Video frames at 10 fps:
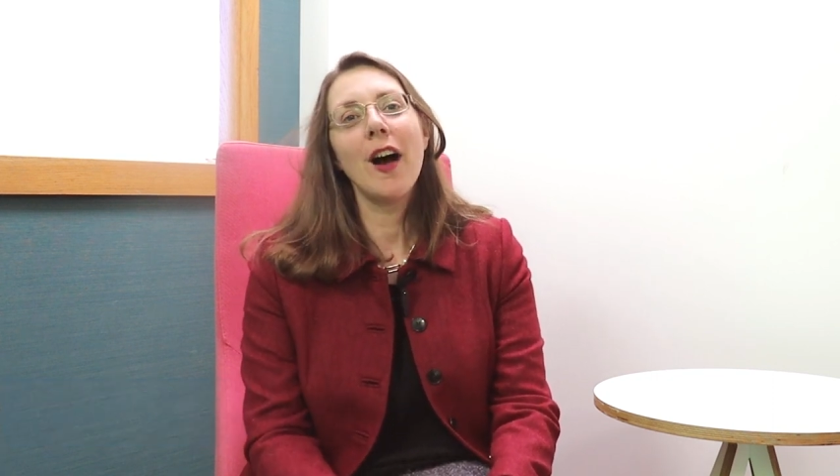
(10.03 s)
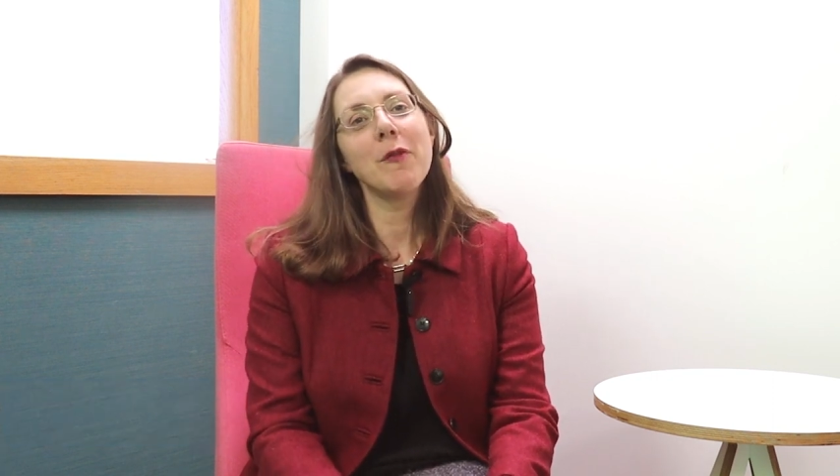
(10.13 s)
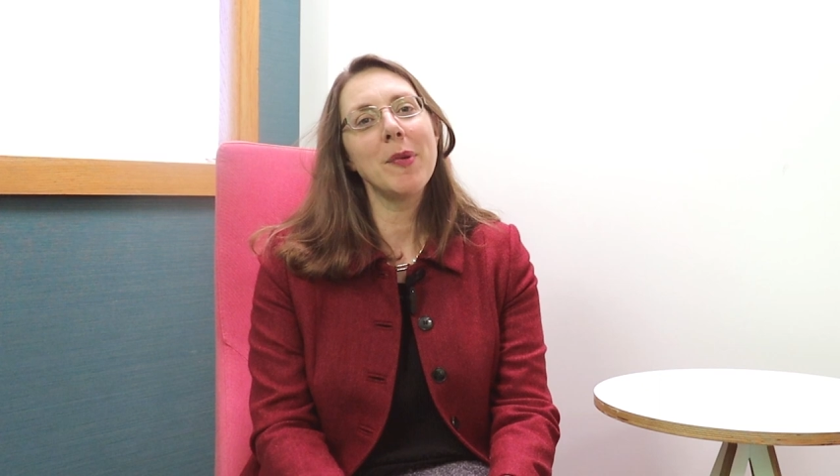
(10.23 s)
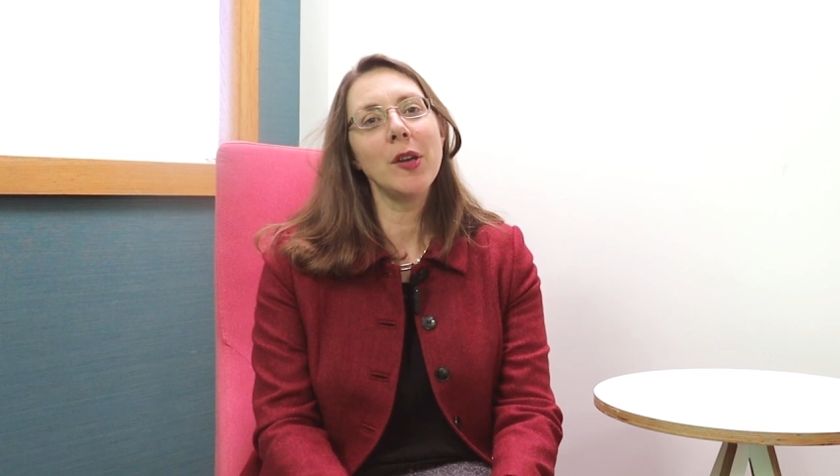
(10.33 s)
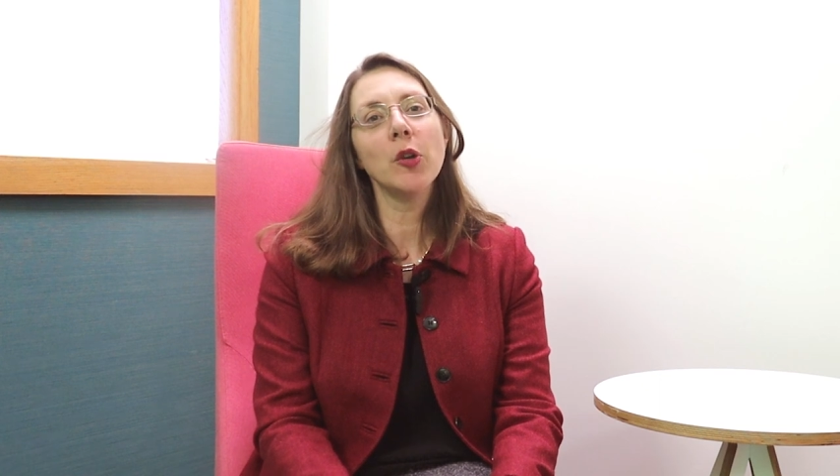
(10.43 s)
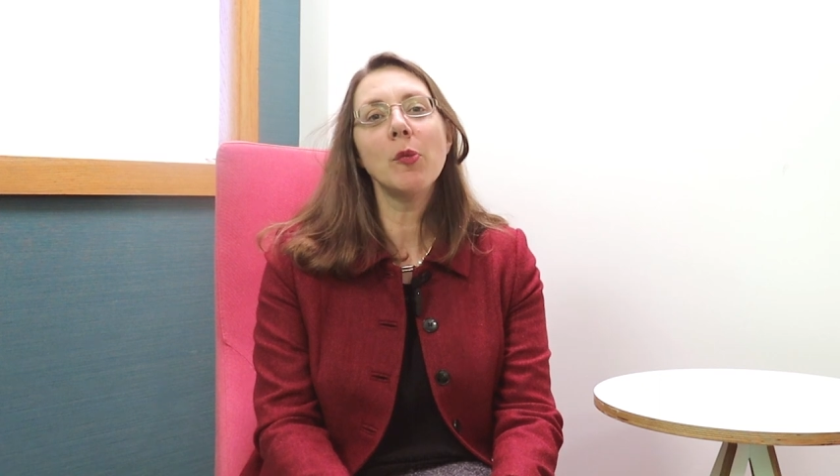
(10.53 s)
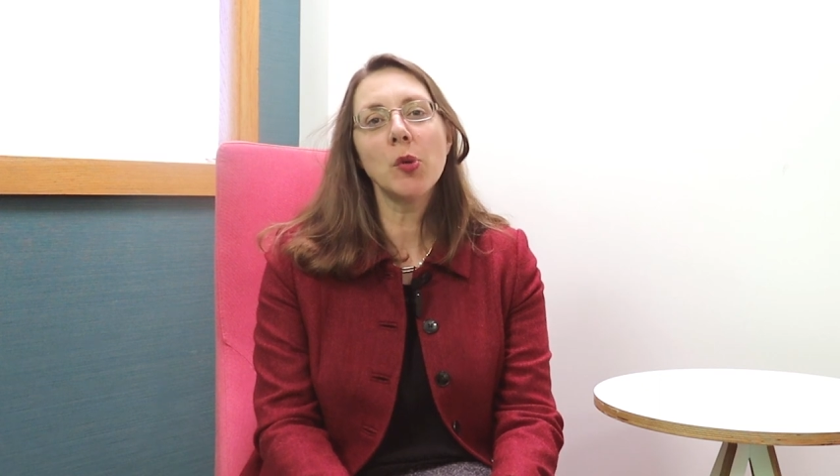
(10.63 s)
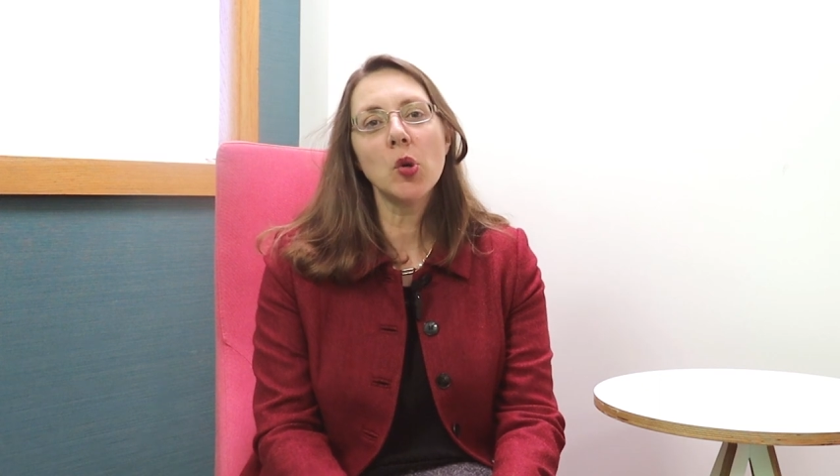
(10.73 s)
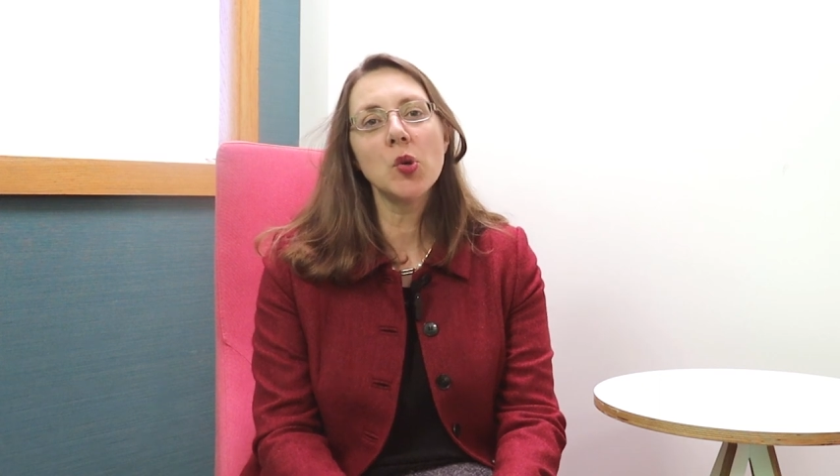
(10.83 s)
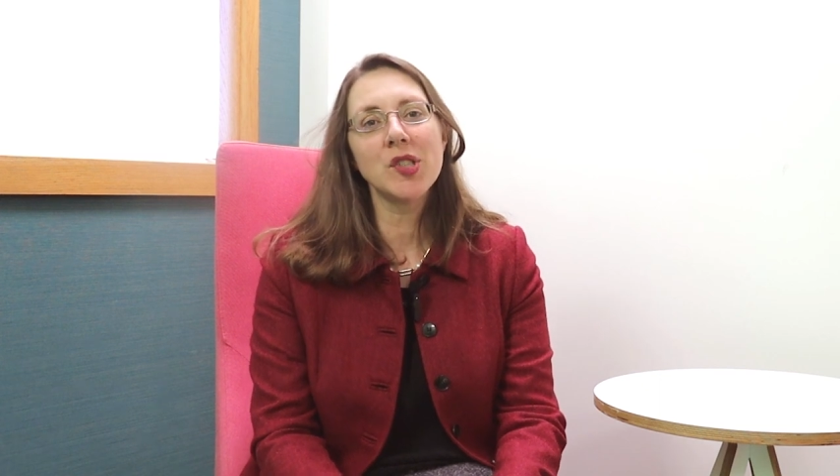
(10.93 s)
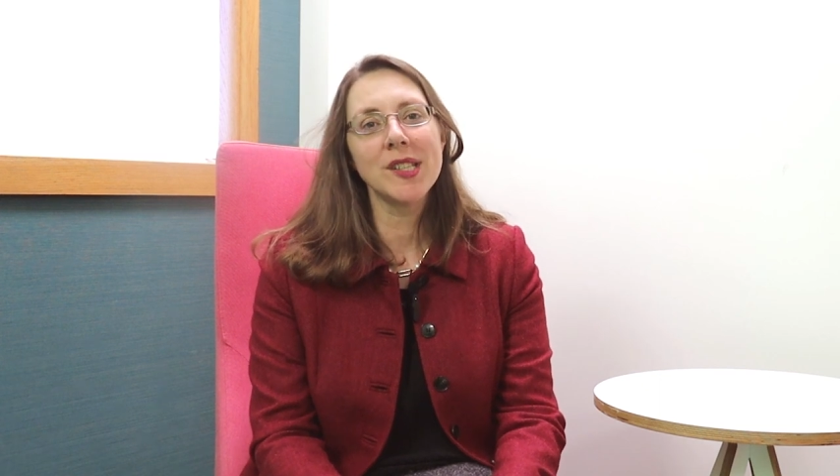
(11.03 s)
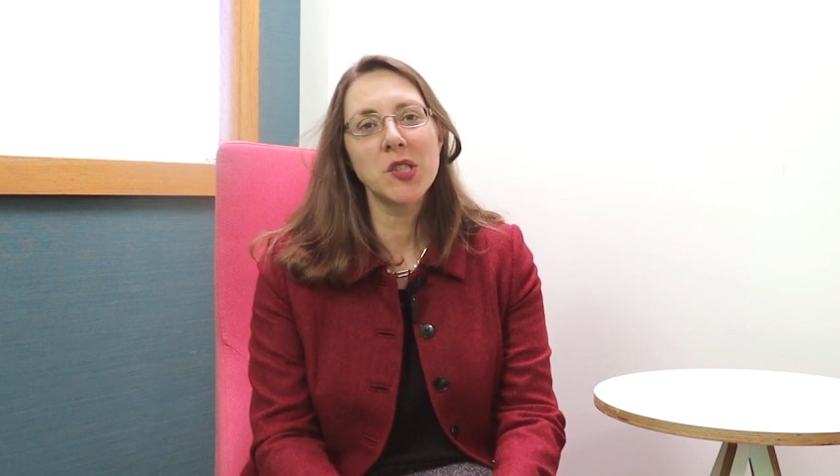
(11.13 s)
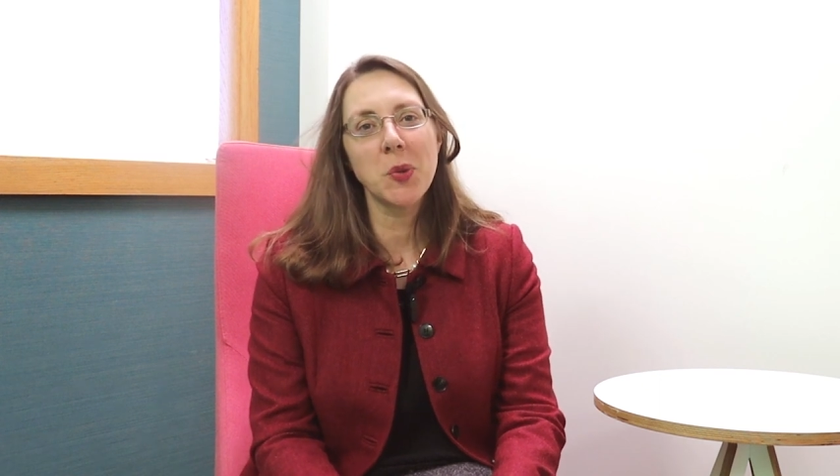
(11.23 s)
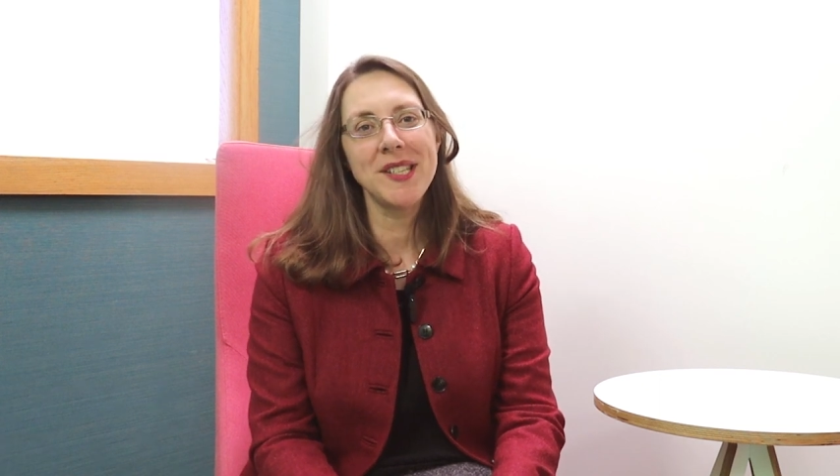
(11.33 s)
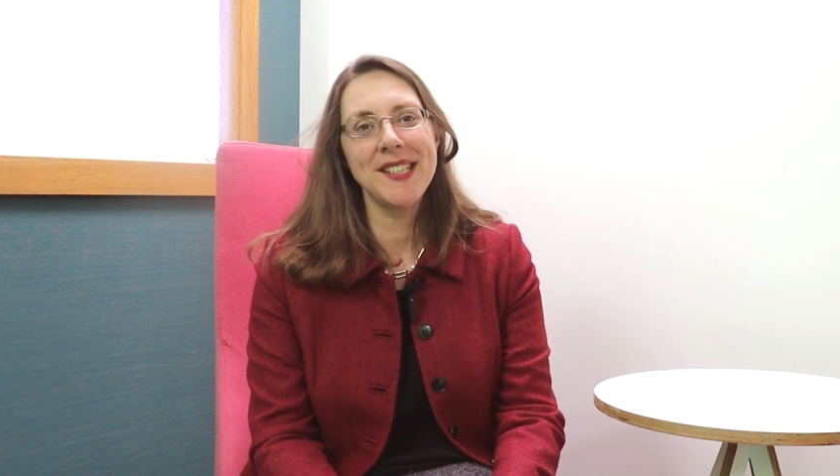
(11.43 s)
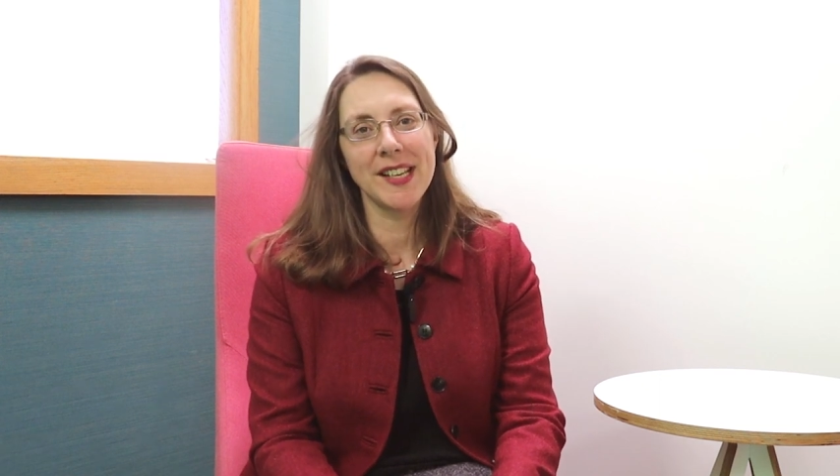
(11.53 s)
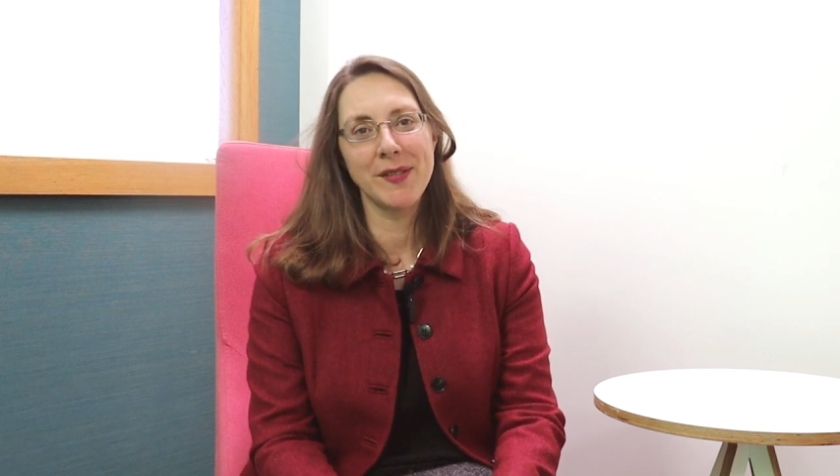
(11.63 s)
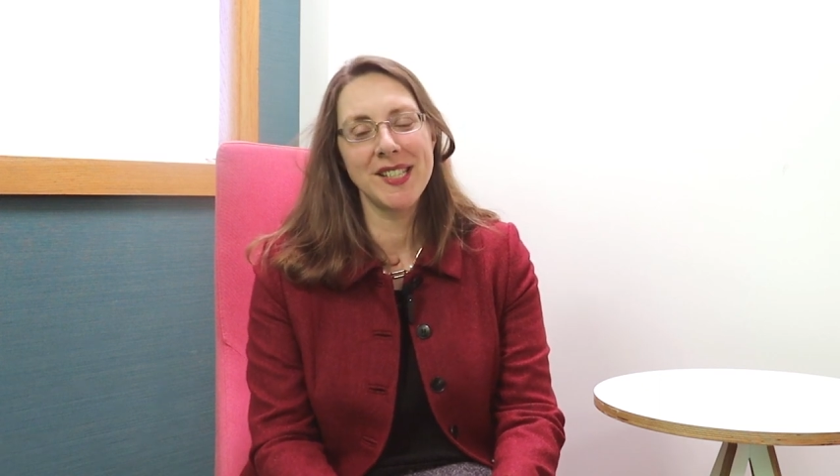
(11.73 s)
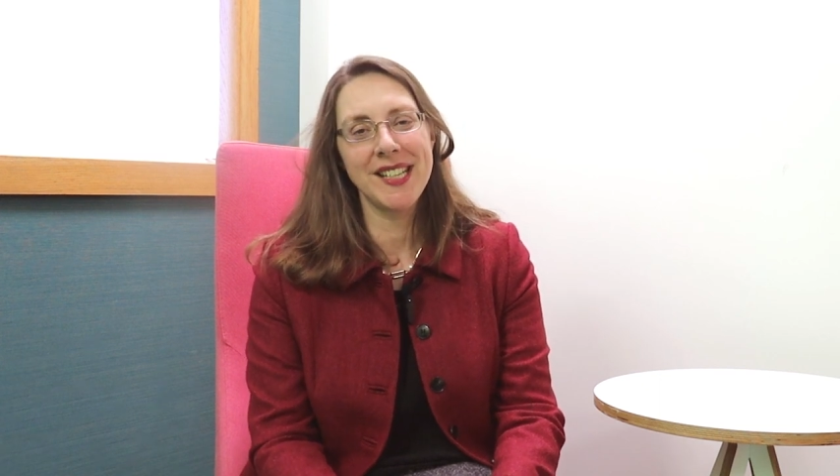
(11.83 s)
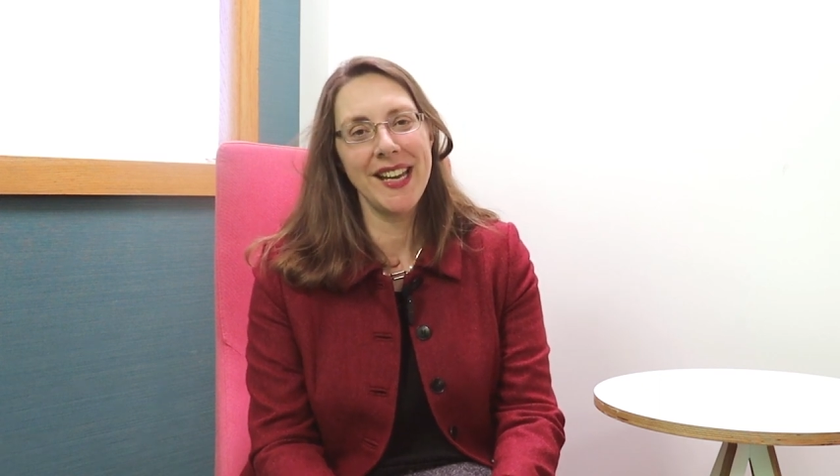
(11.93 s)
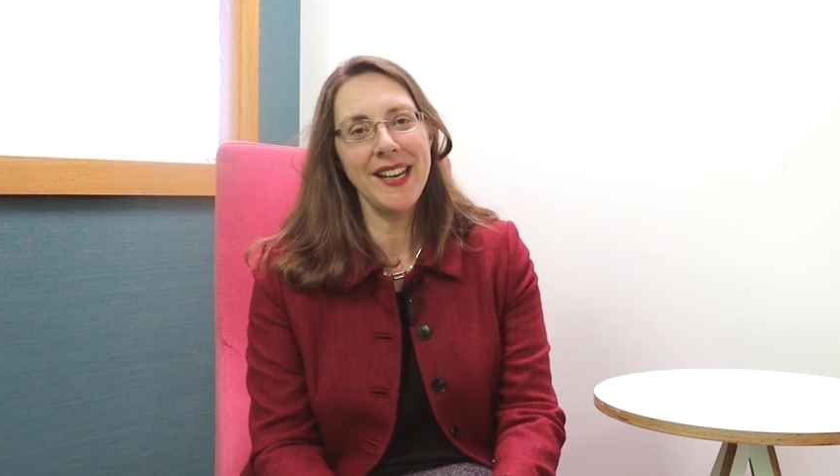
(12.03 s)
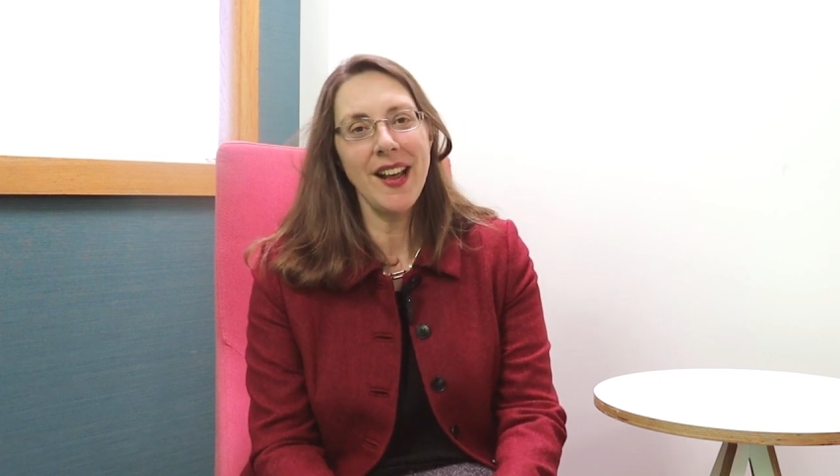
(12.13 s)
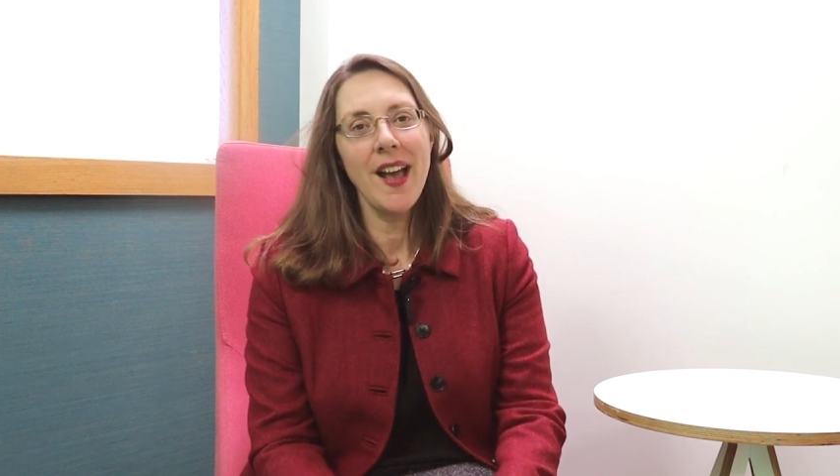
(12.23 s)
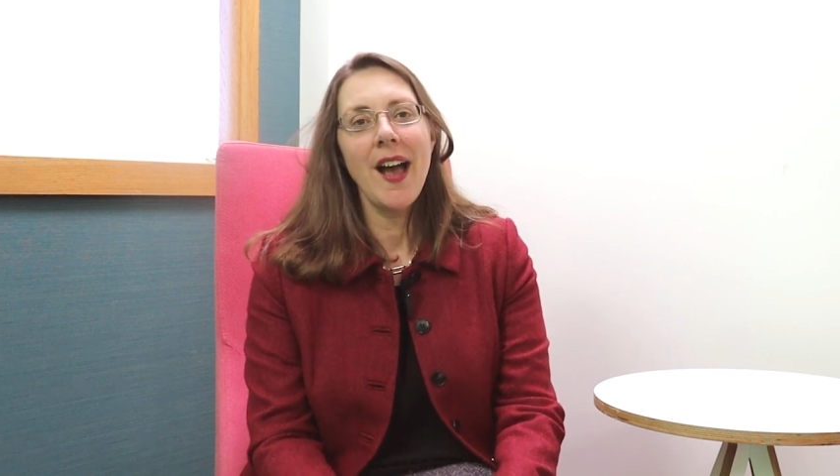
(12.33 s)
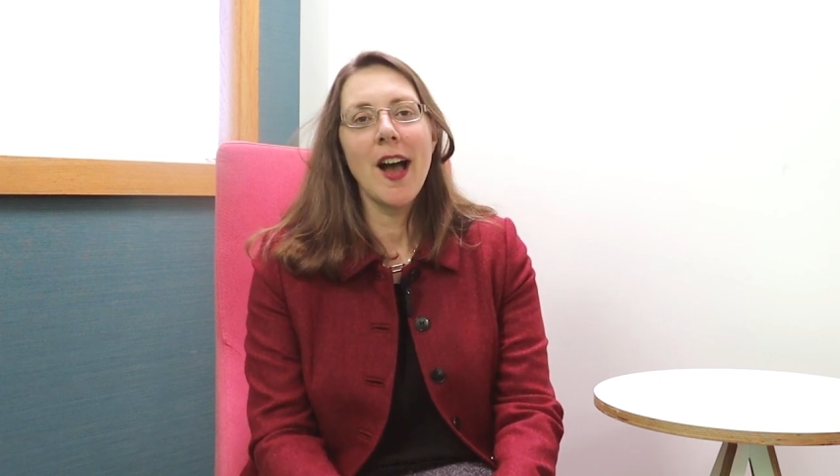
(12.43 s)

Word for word: I've been on the board since 2017.